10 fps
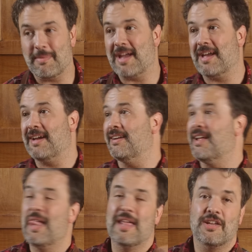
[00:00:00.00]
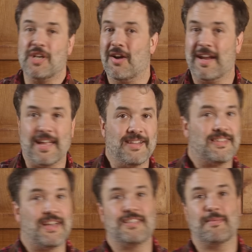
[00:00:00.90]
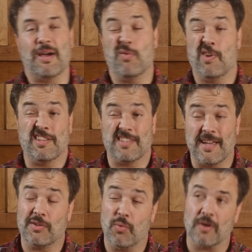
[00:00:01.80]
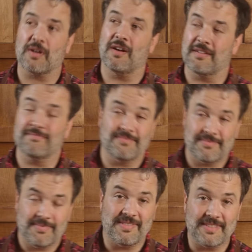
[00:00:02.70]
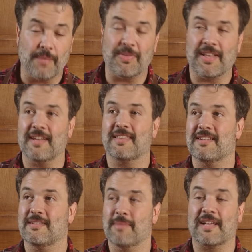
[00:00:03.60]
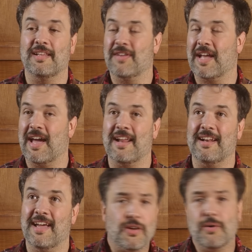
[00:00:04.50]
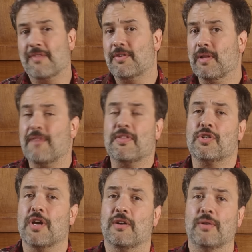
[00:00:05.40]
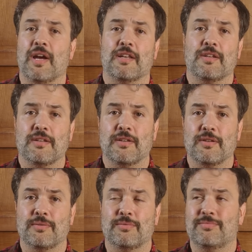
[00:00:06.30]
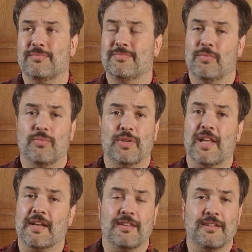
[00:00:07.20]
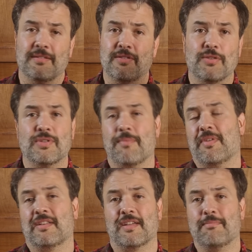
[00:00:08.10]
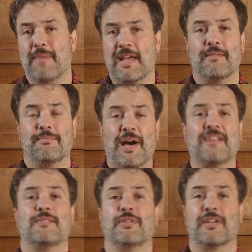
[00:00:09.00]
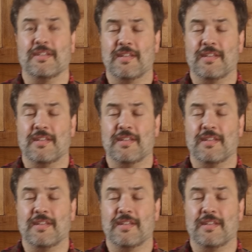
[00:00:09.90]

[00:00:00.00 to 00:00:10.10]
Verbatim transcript: be making and sharing insights about what it's like to work on something like this and make a living at it. So if you love the show and you would like to do something to make it possible to